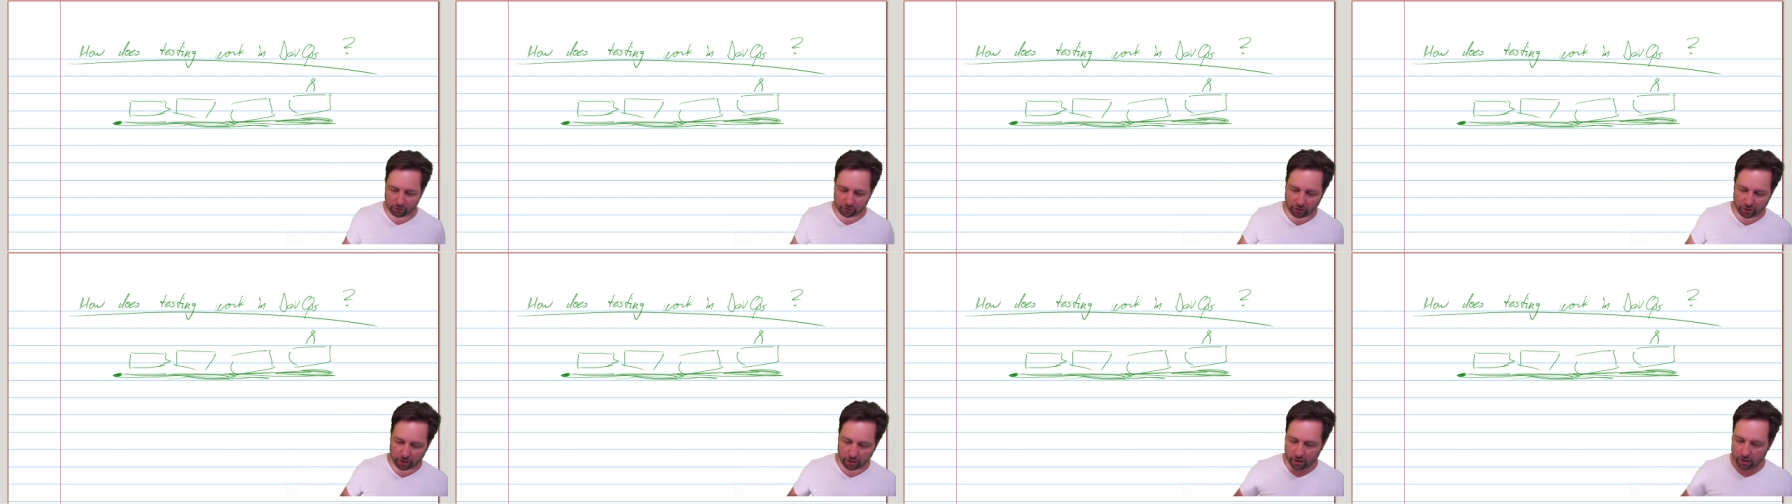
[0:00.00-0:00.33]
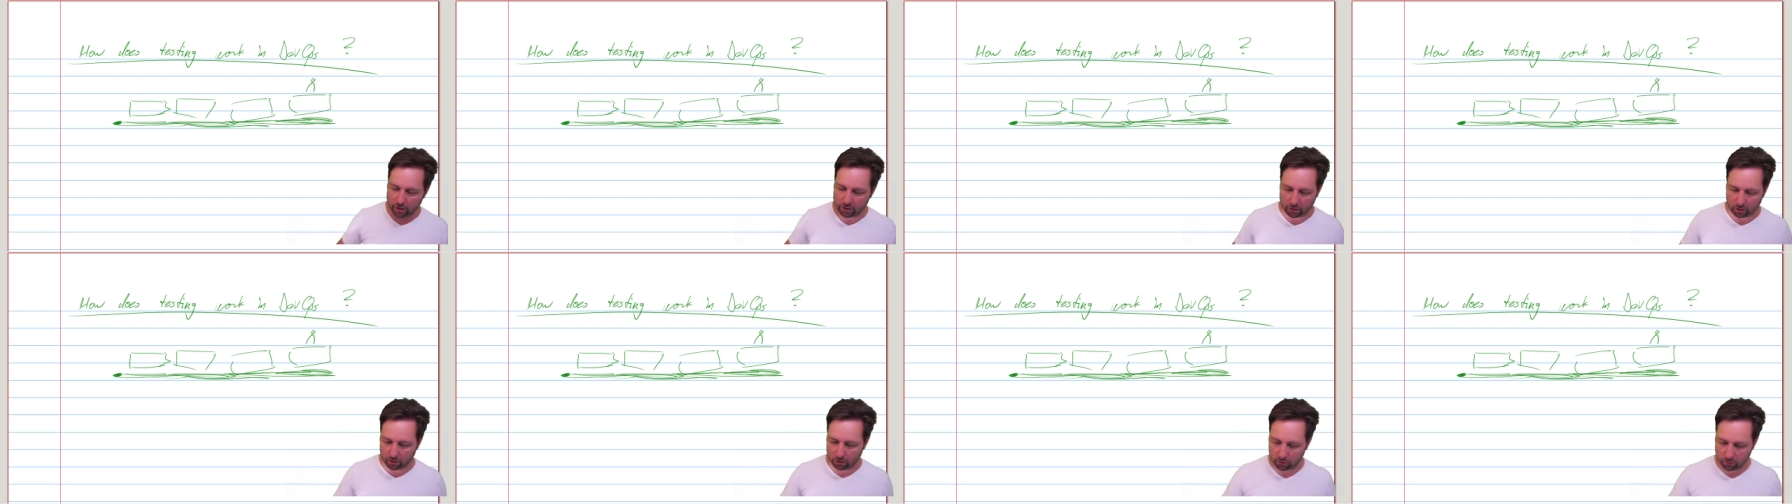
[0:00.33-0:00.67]
here,
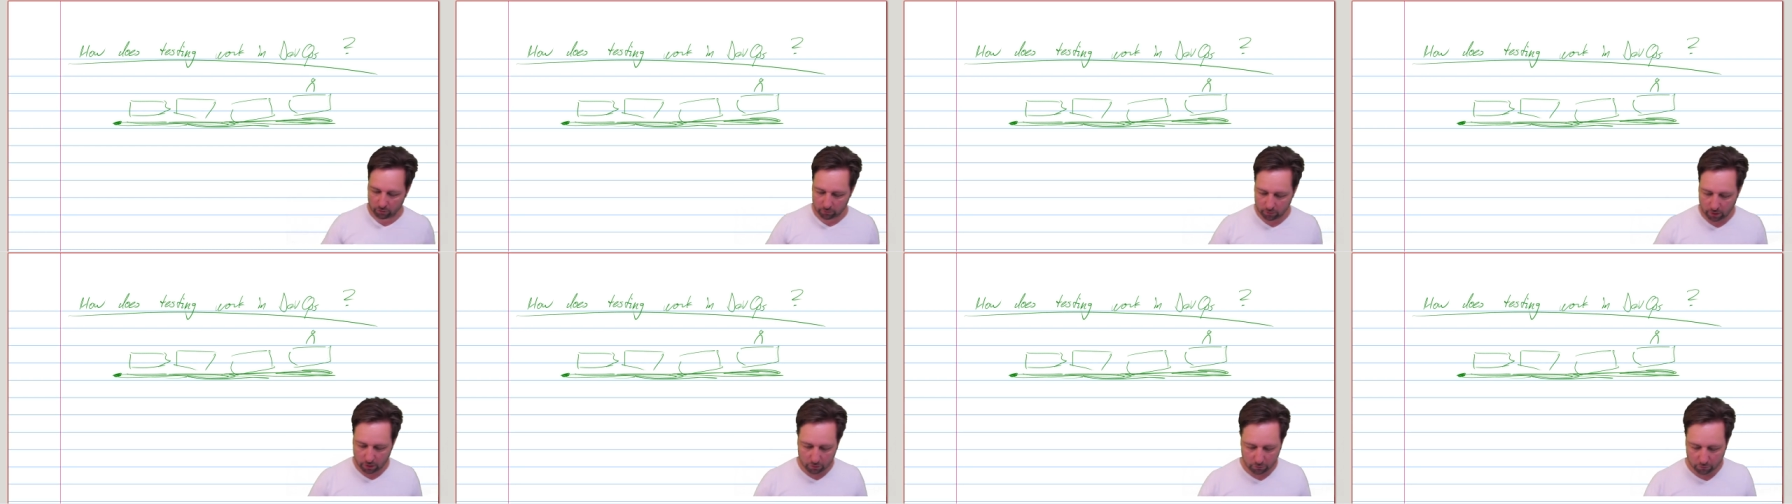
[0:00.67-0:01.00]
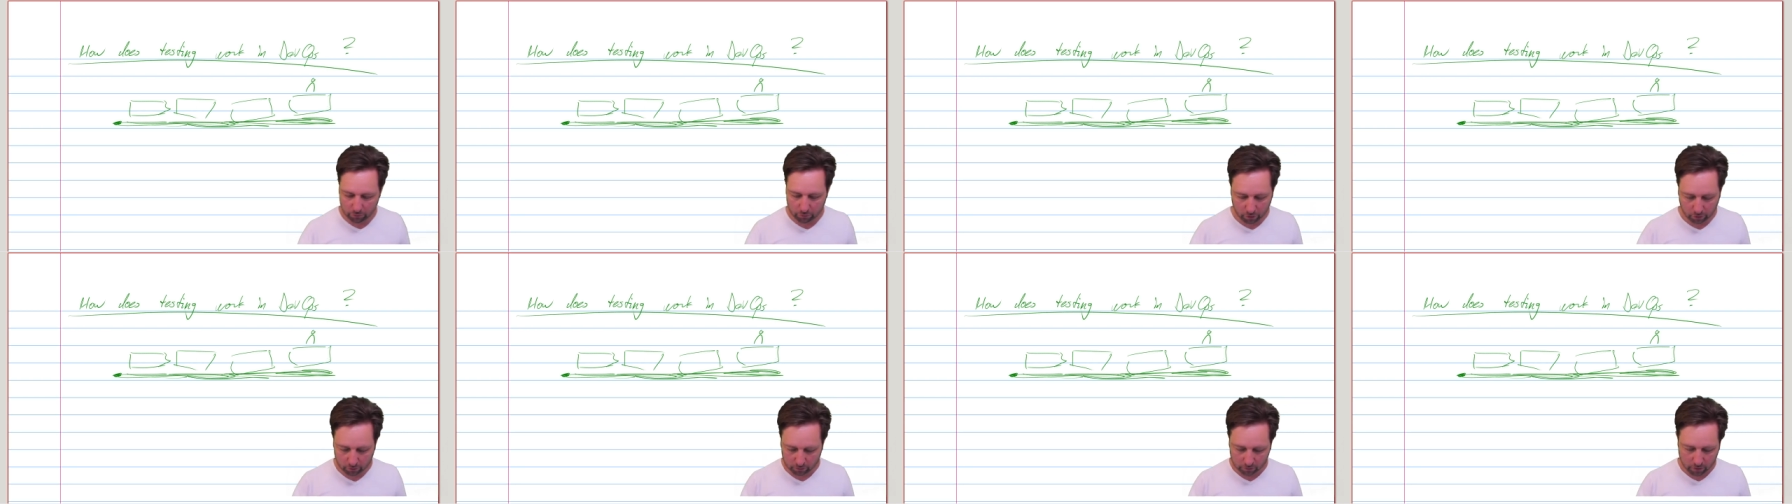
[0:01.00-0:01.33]
you know, now you've
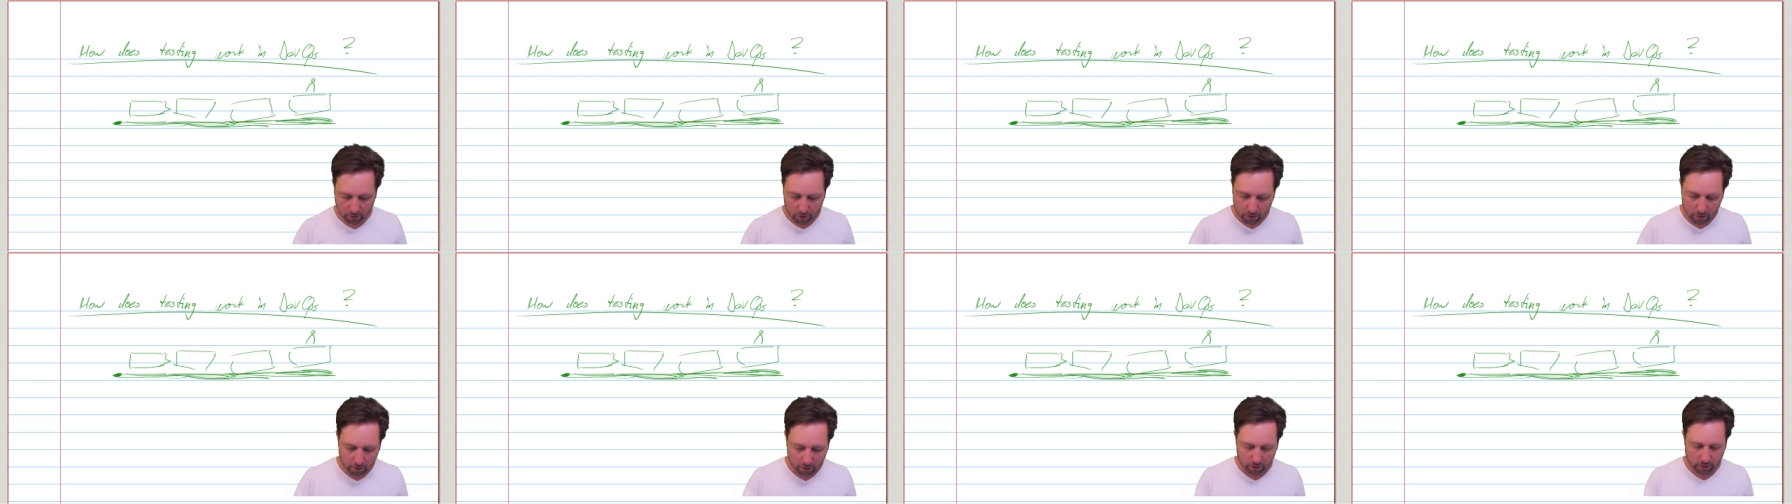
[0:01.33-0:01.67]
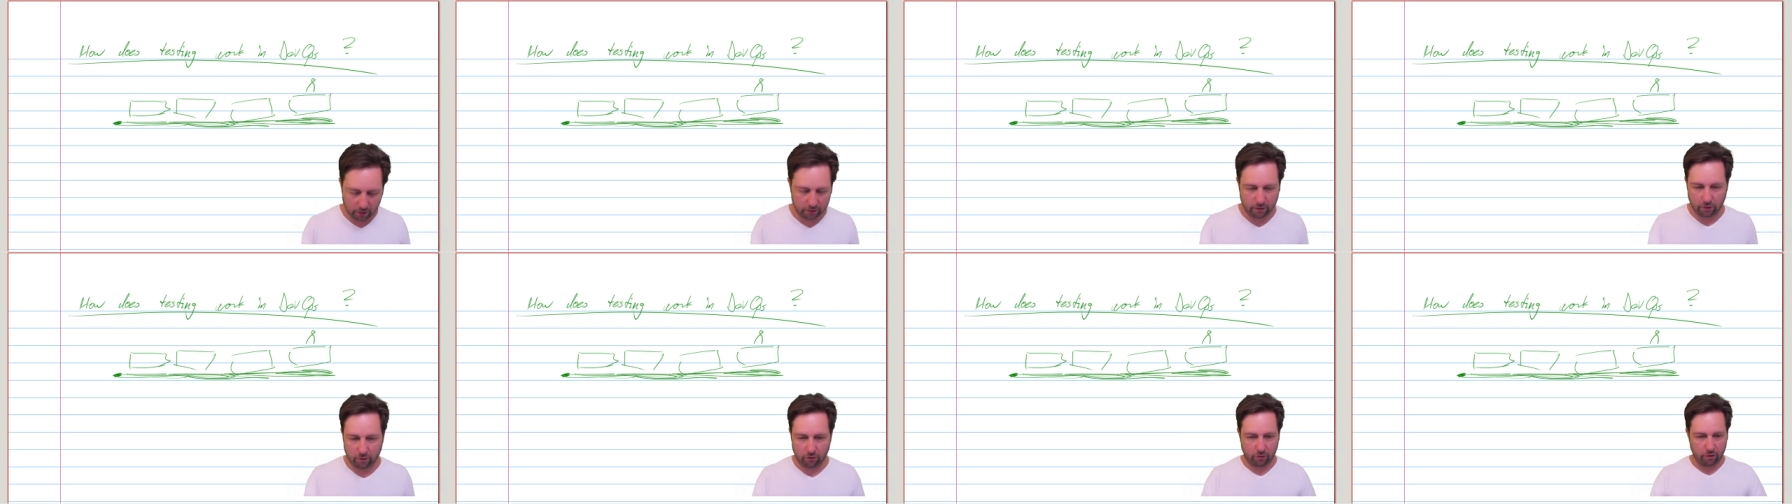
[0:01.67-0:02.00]
got like
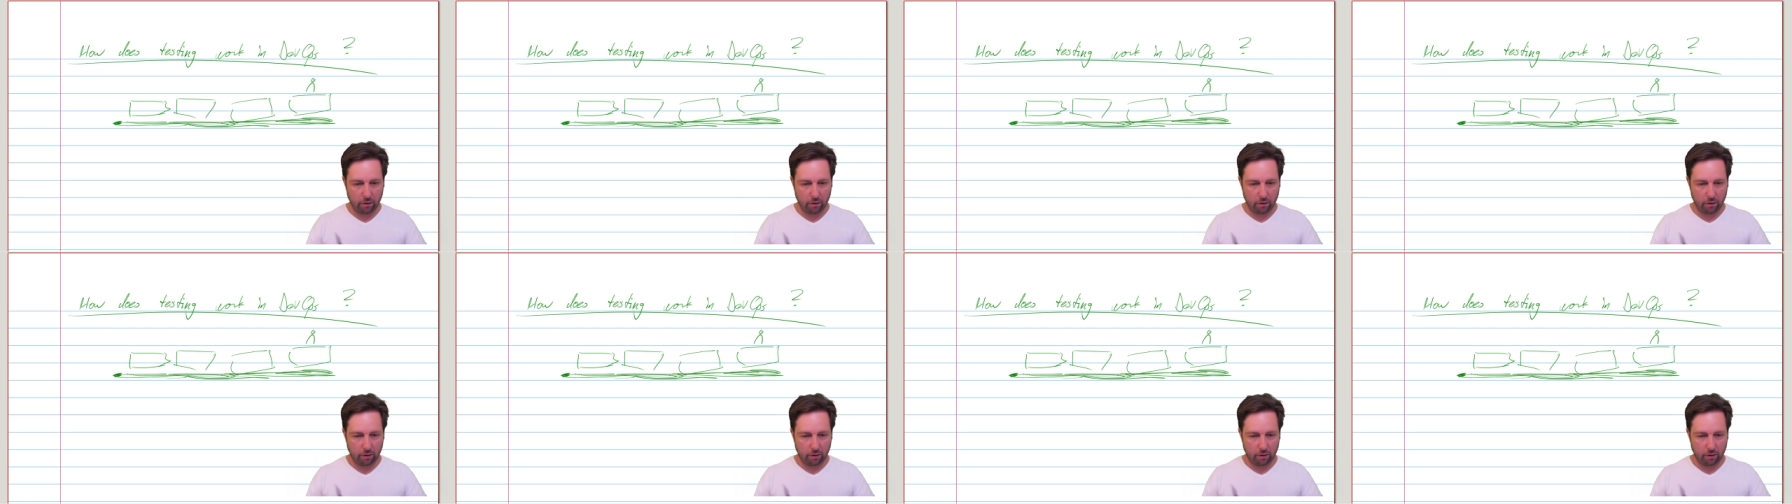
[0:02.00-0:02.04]
this